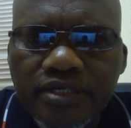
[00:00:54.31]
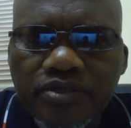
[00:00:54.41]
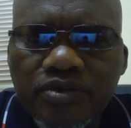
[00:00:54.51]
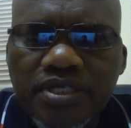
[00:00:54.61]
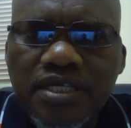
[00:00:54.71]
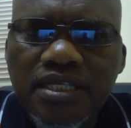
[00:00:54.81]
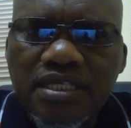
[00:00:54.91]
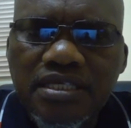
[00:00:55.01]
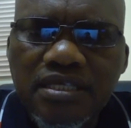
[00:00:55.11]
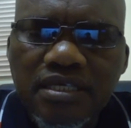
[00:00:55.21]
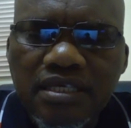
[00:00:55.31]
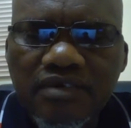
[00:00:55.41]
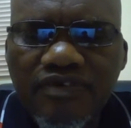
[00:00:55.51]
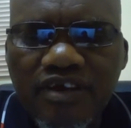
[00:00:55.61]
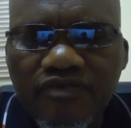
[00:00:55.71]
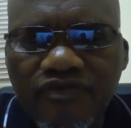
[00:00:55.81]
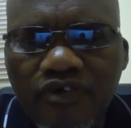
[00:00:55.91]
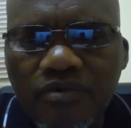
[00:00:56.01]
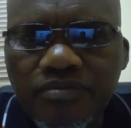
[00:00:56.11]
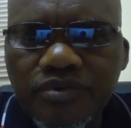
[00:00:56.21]
So these are the different
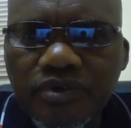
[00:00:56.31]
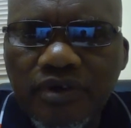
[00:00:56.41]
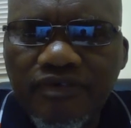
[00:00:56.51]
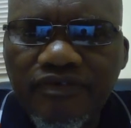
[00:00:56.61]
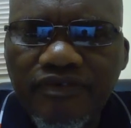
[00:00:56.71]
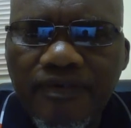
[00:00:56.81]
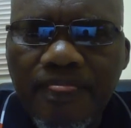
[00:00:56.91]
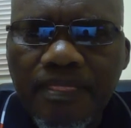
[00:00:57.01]
forms of